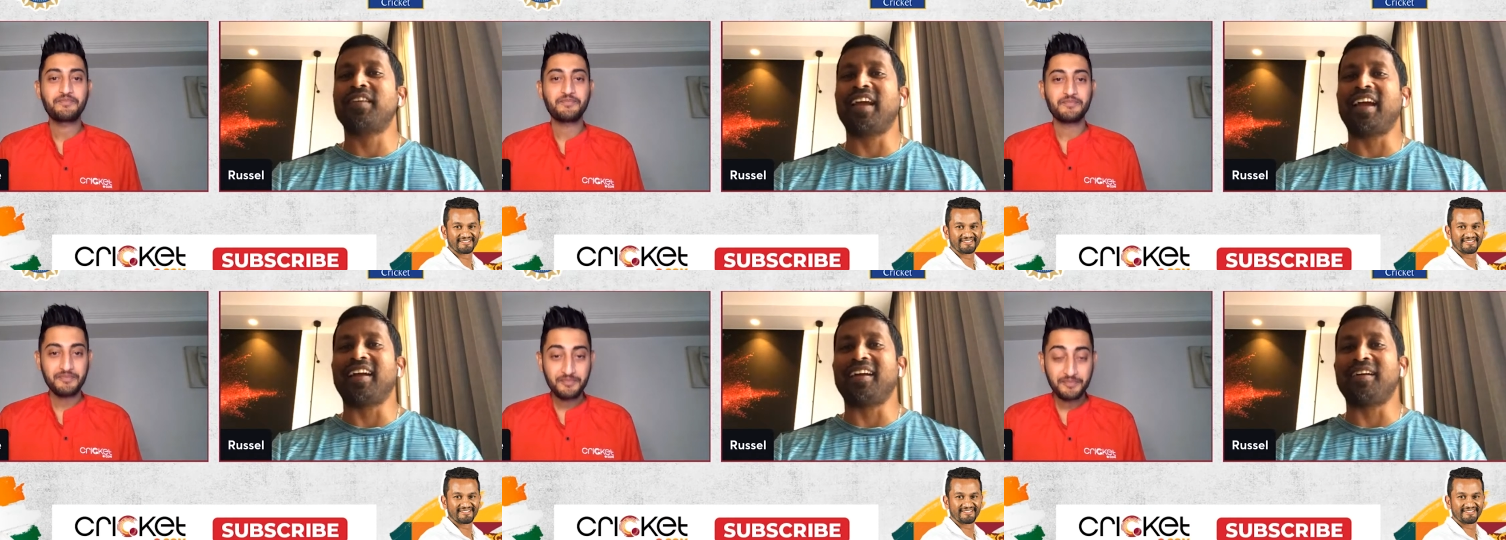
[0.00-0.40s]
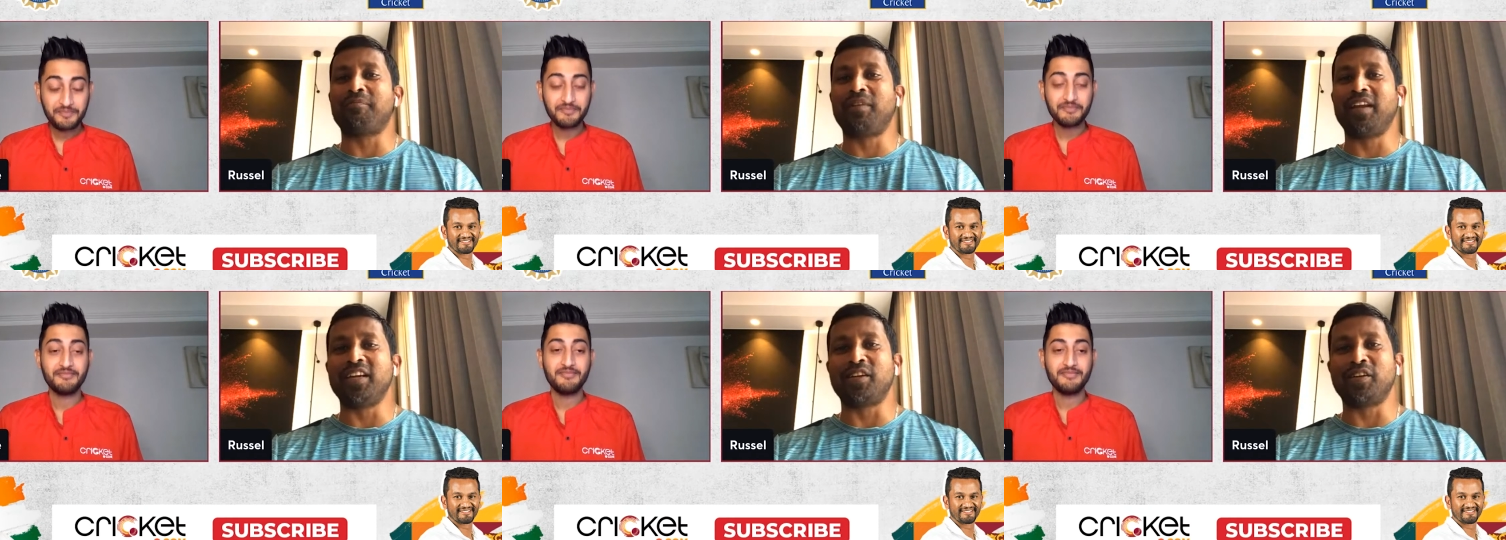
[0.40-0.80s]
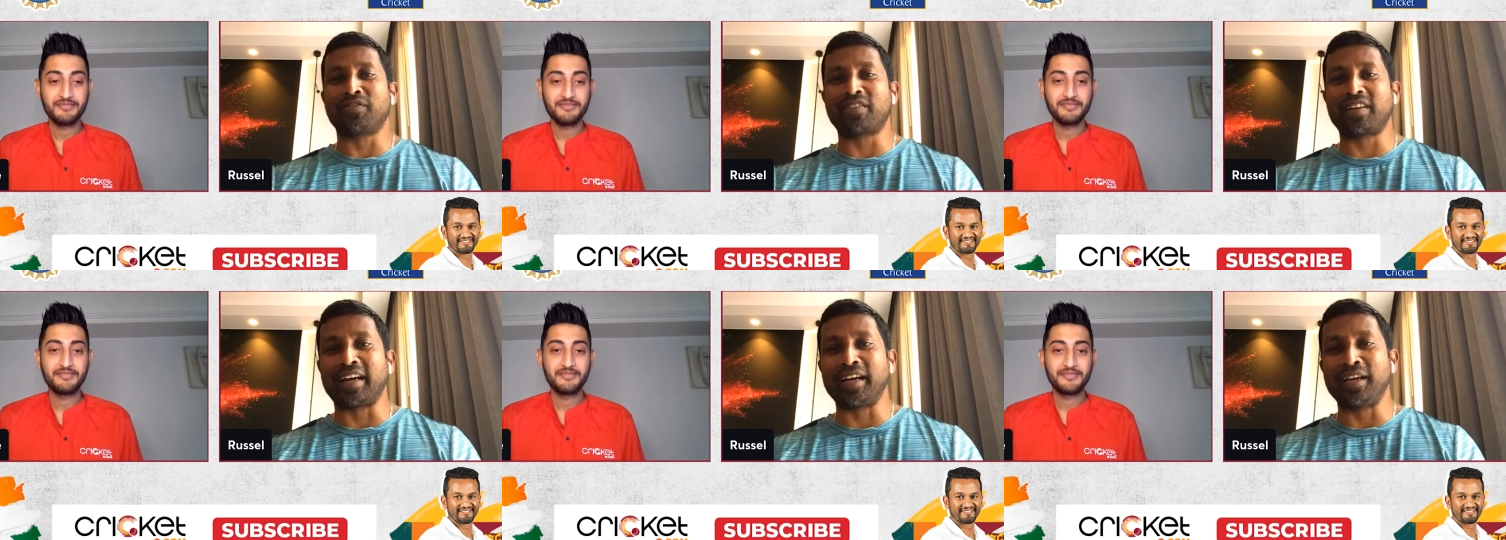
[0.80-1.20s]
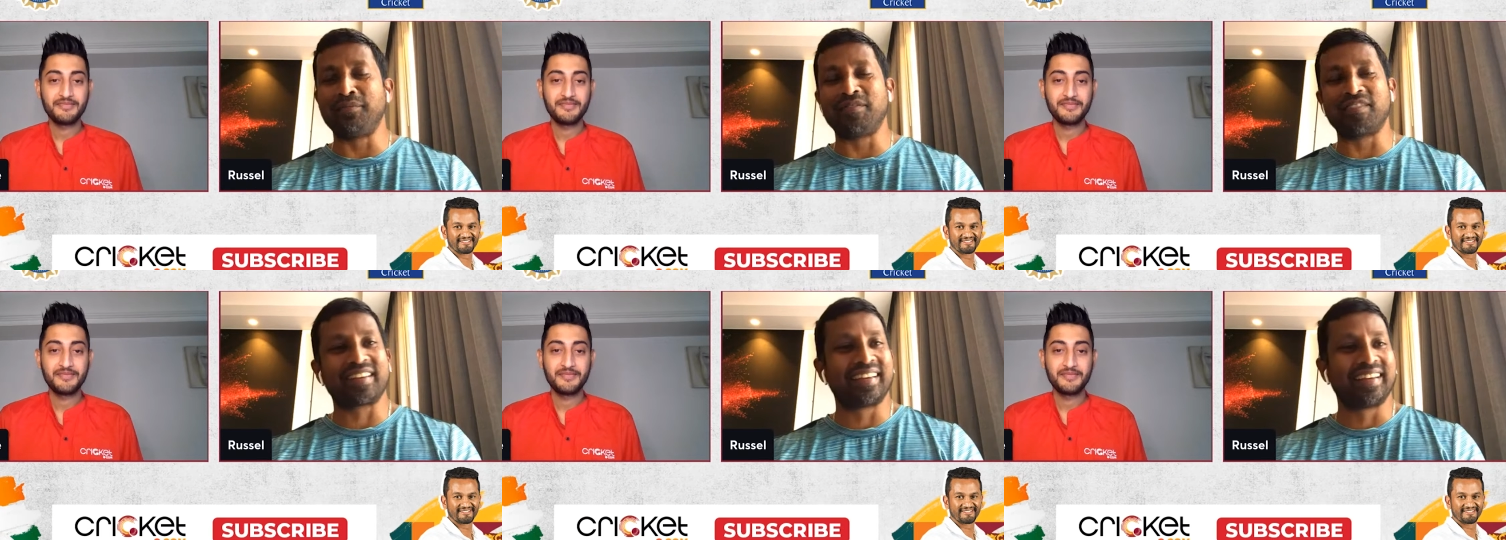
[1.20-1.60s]
Speaker 1: uh plenty of
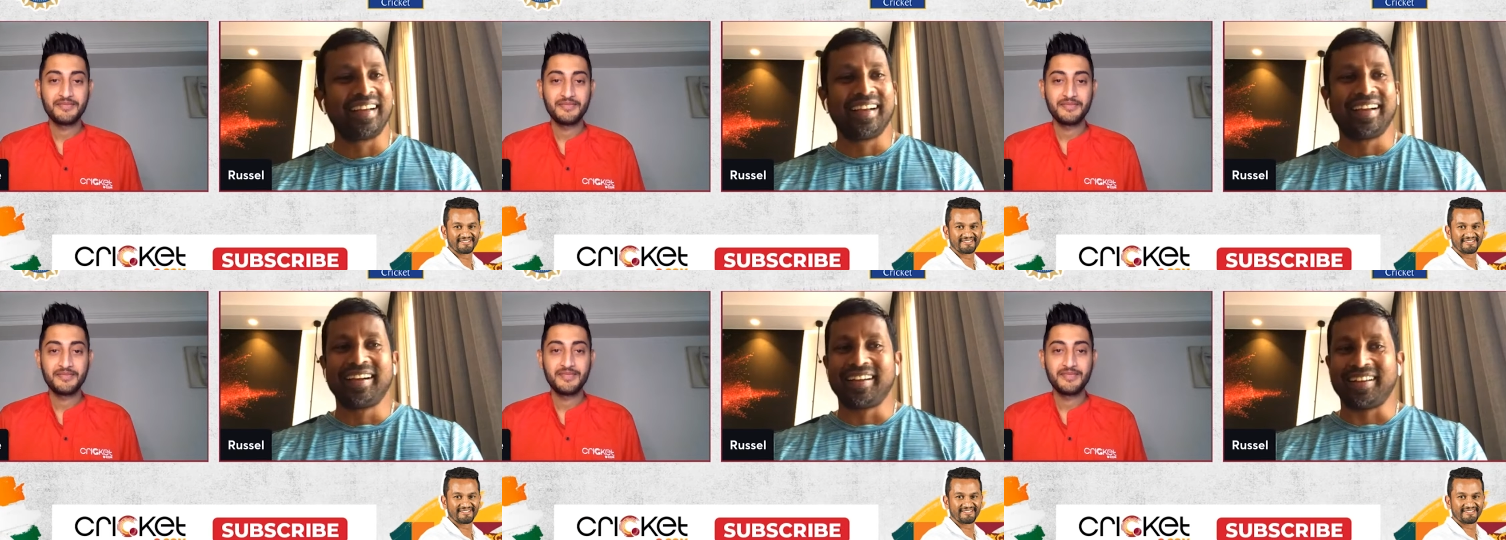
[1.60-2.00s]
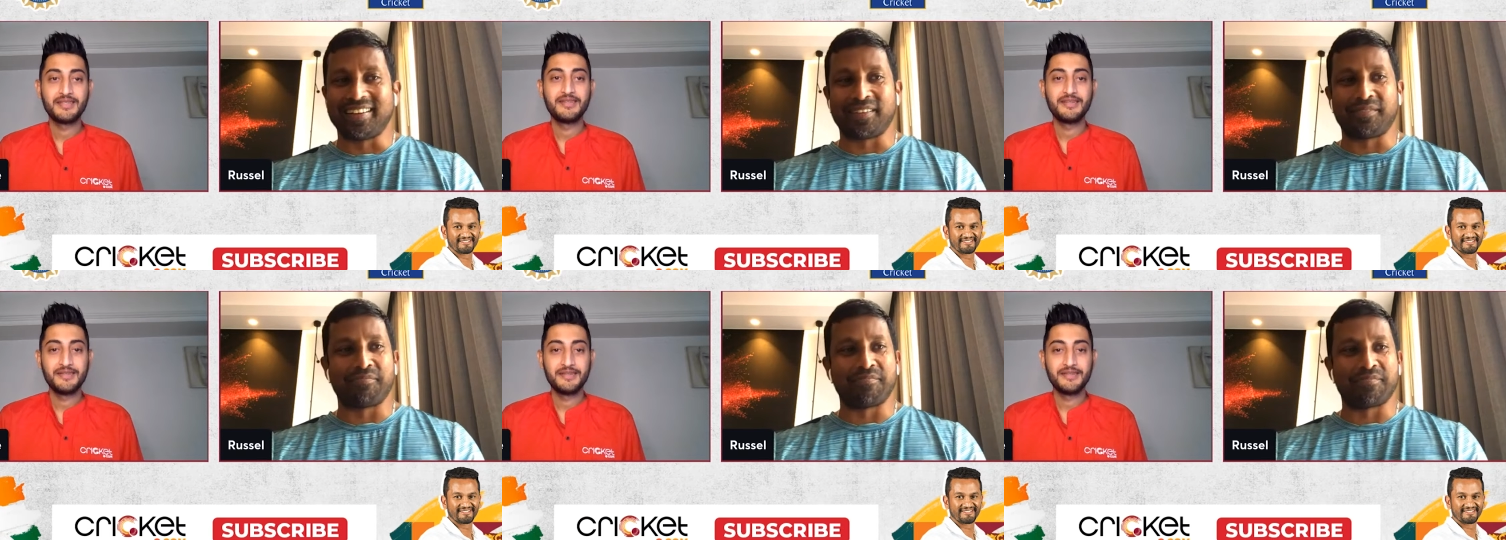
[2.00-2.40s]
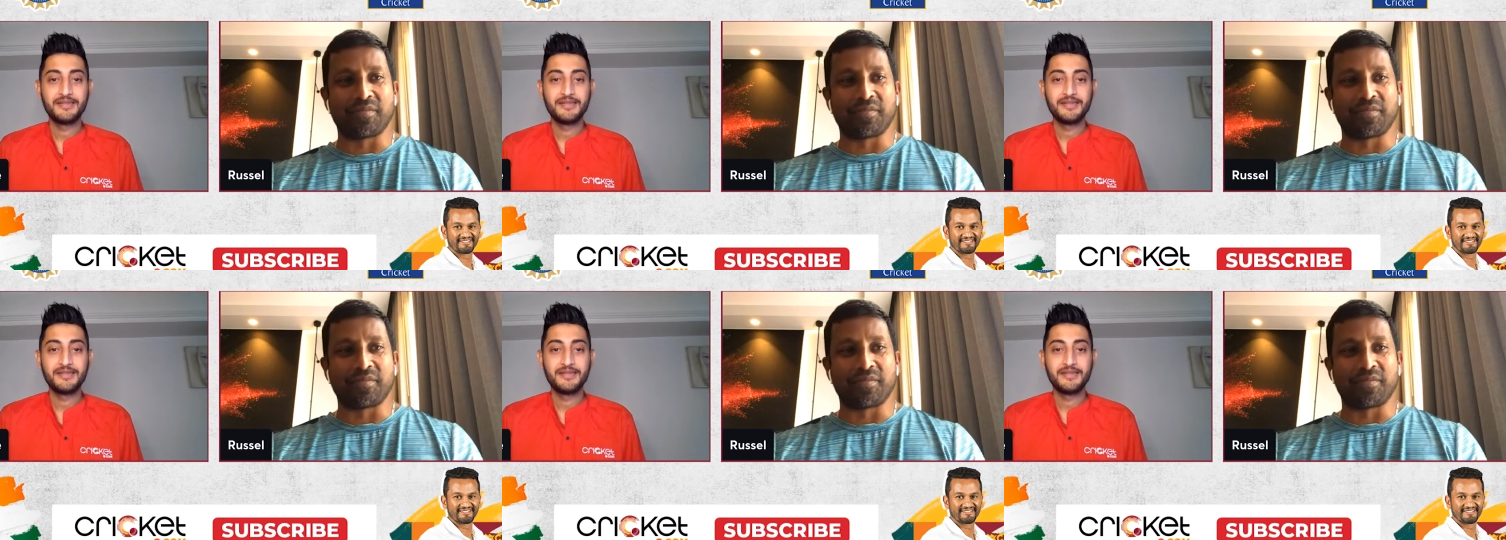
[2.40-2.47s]
times um,